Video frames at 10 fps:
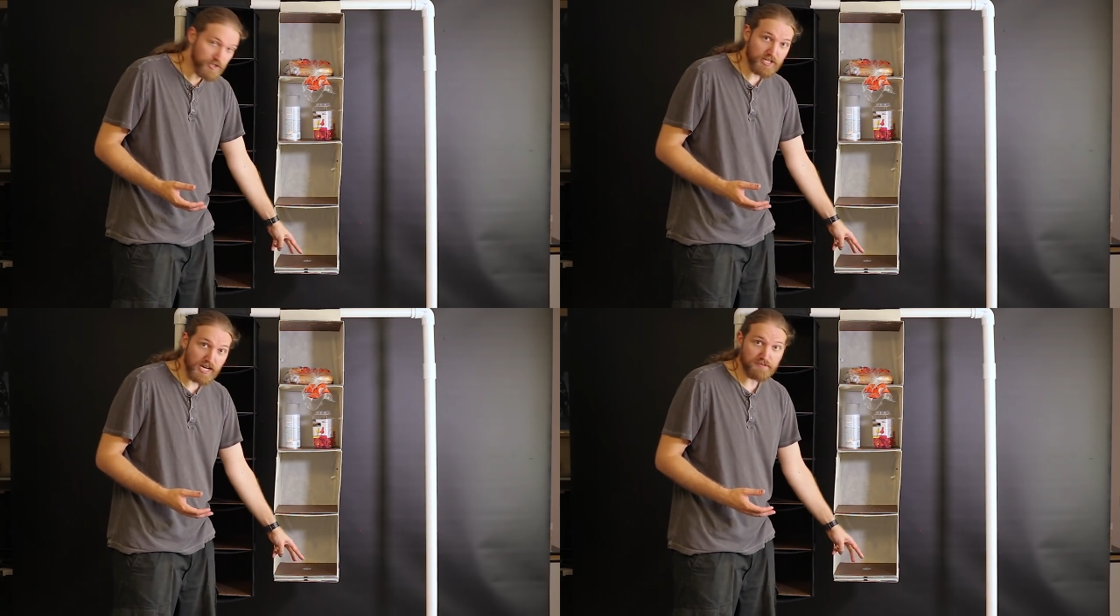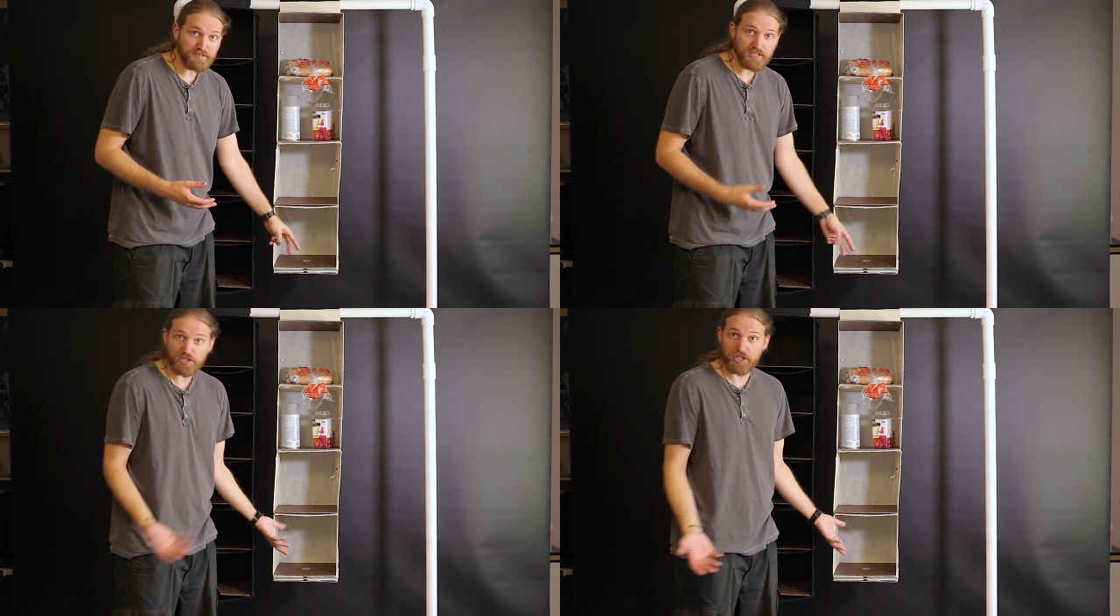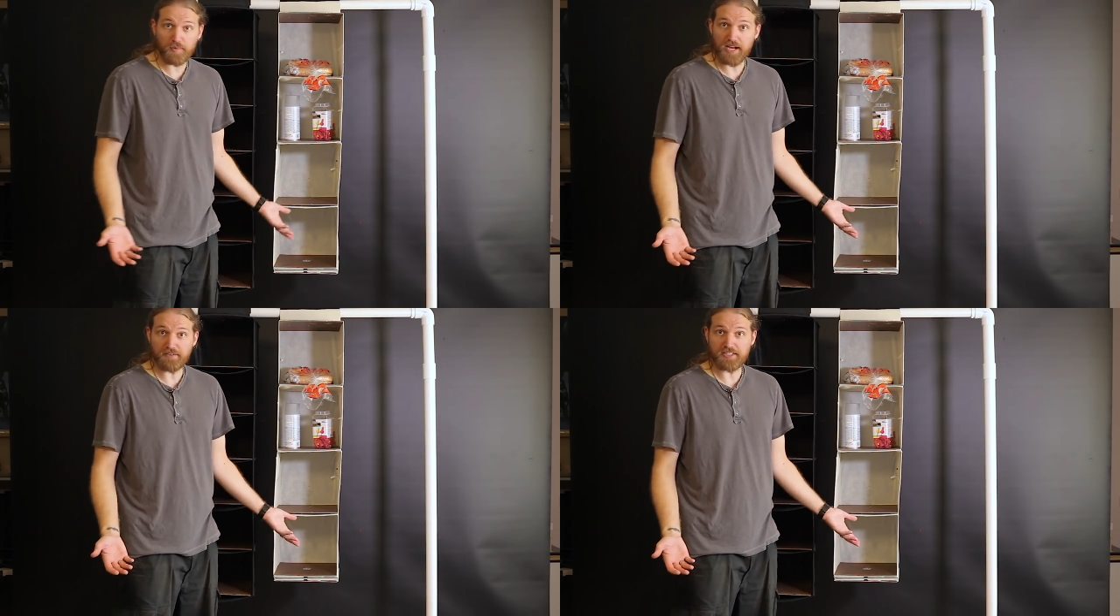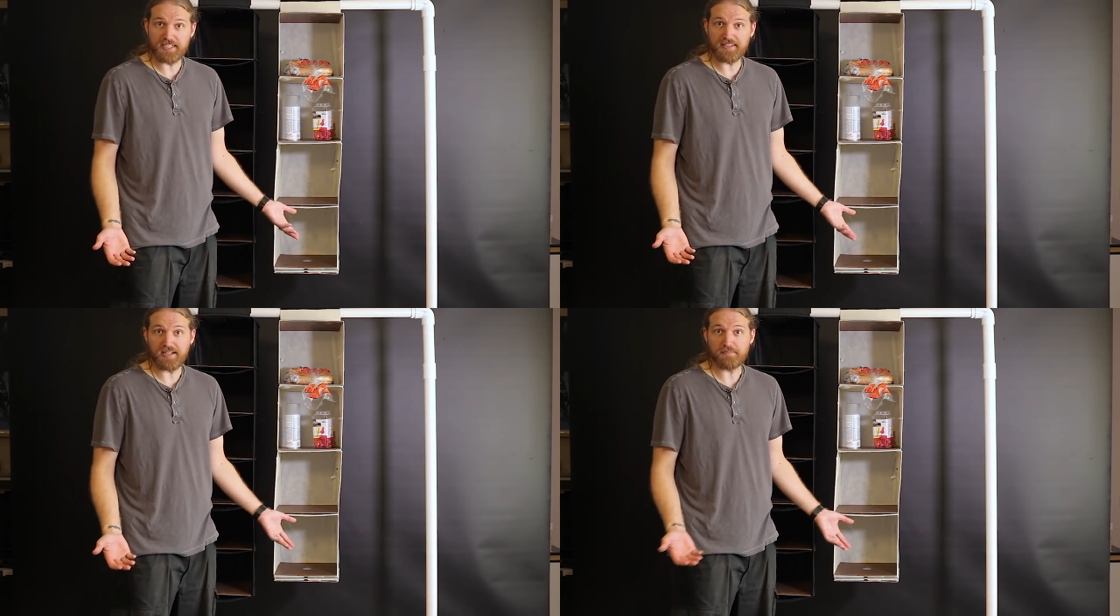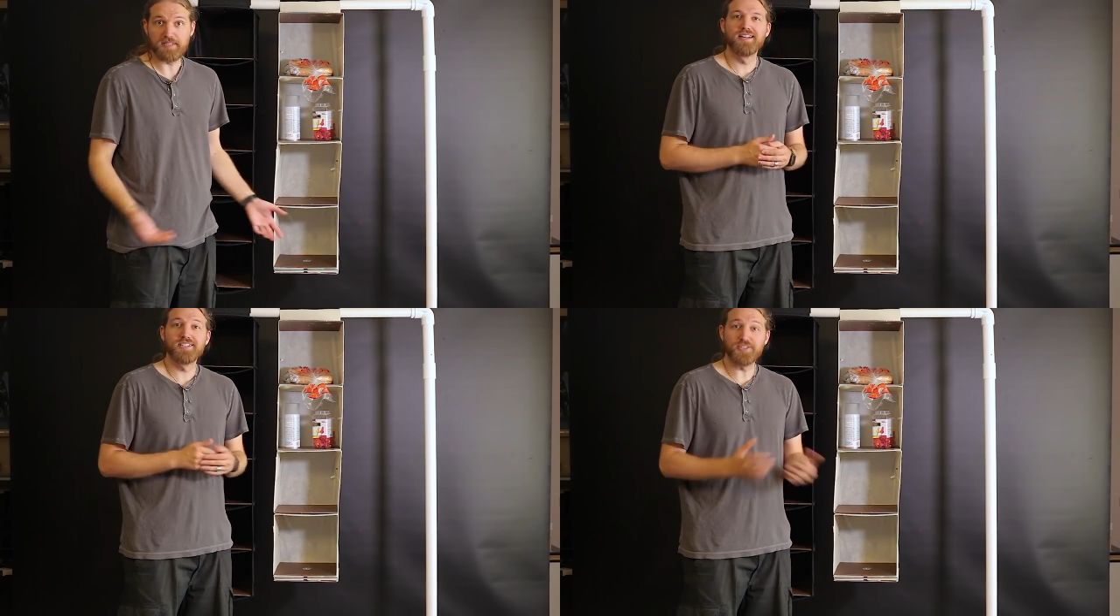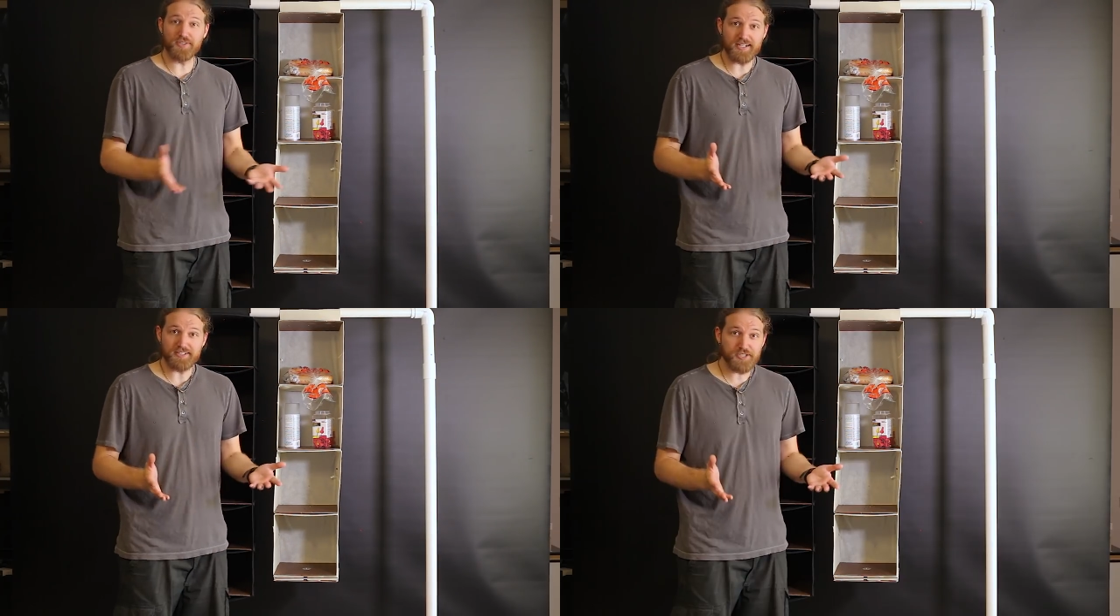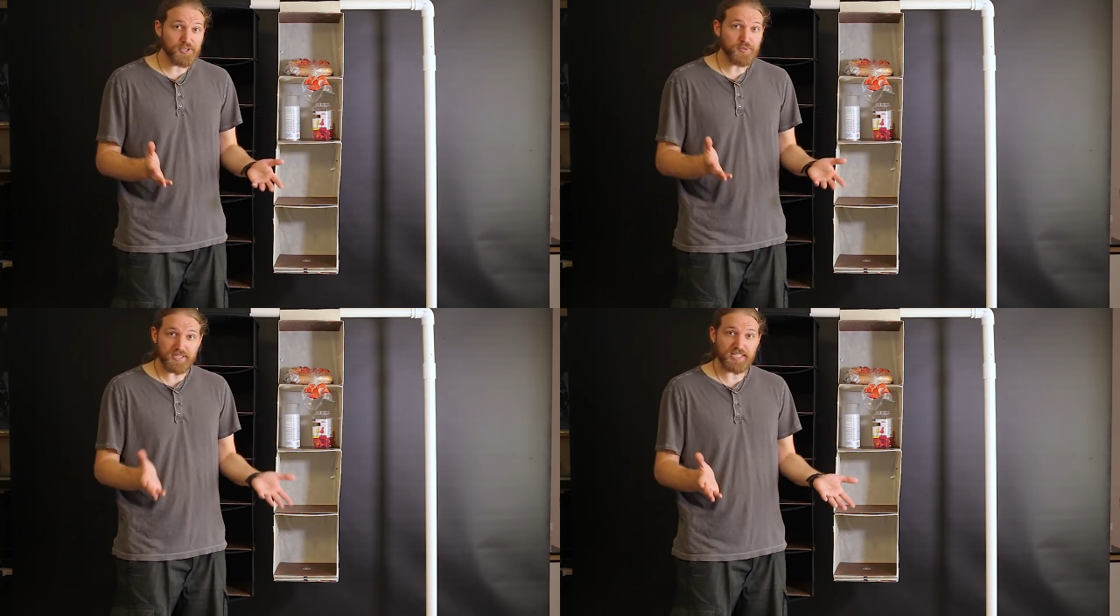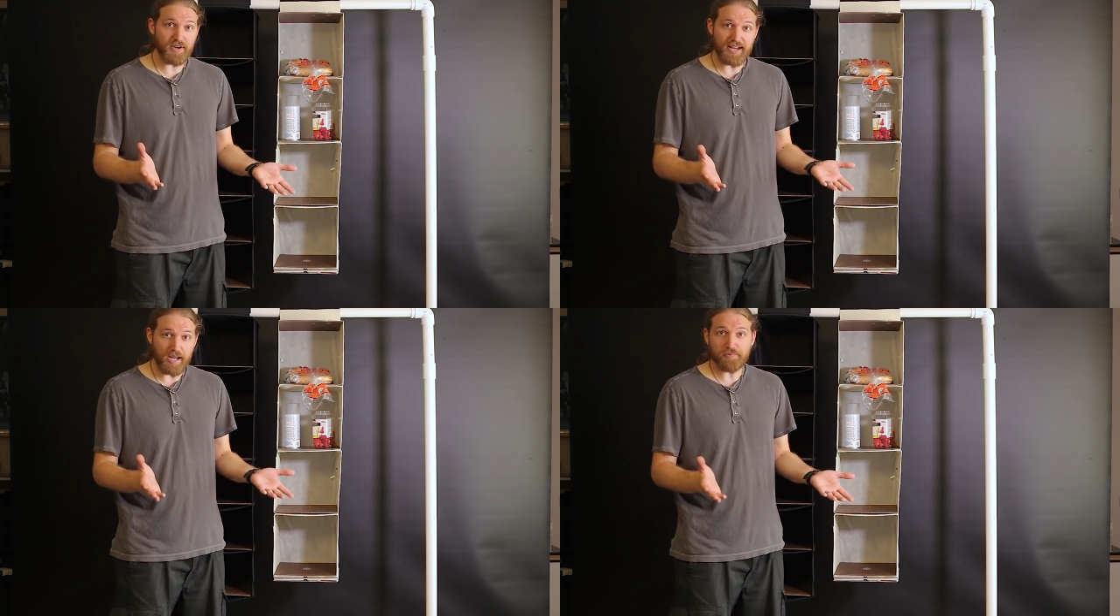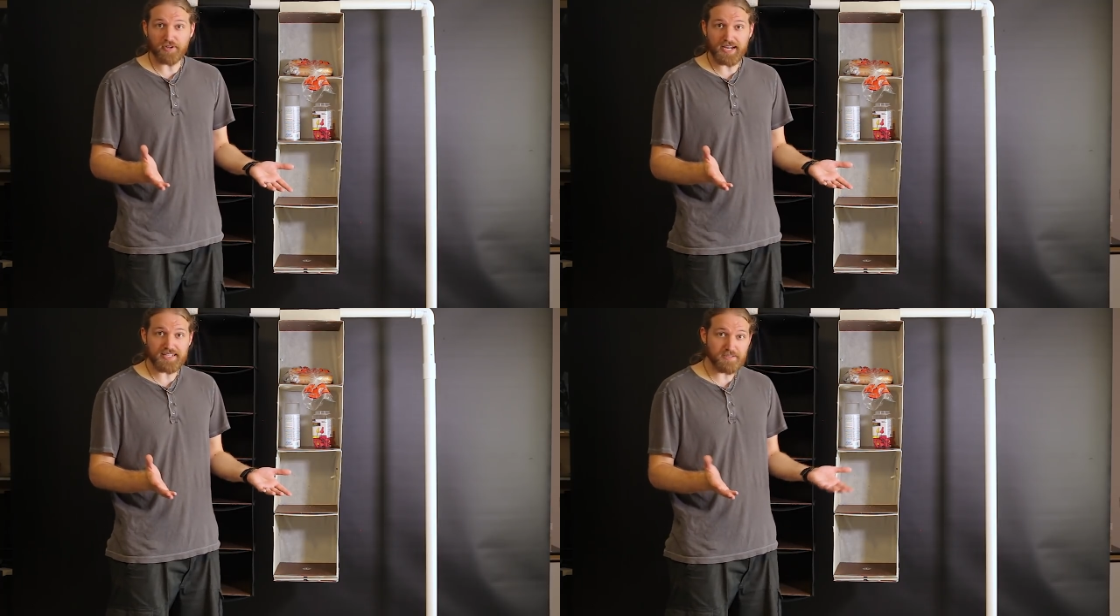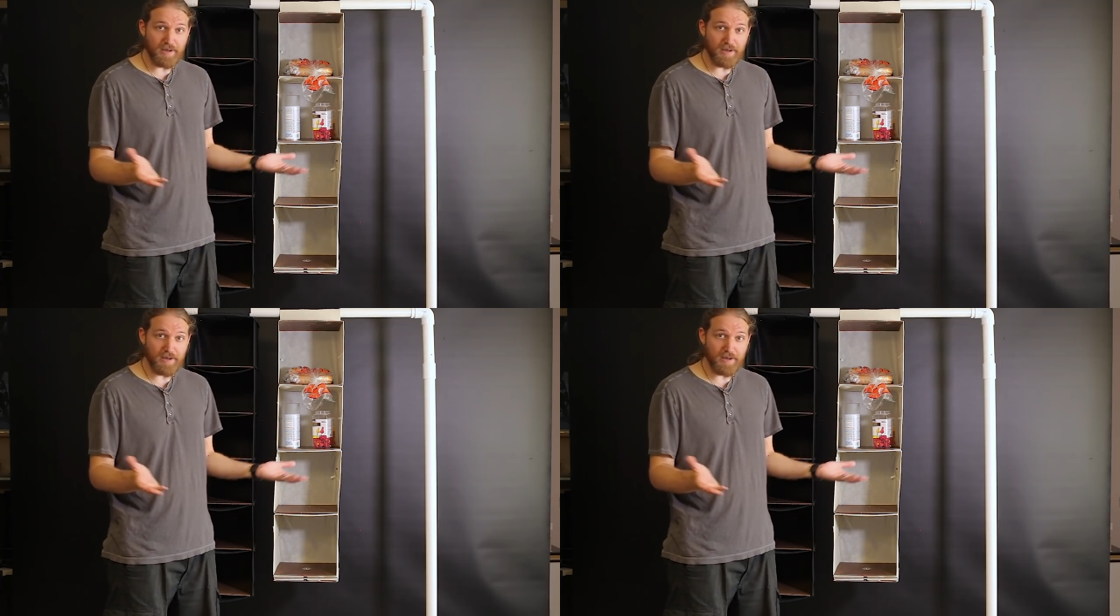shelves should we ever need them. So there, two really great upgrades,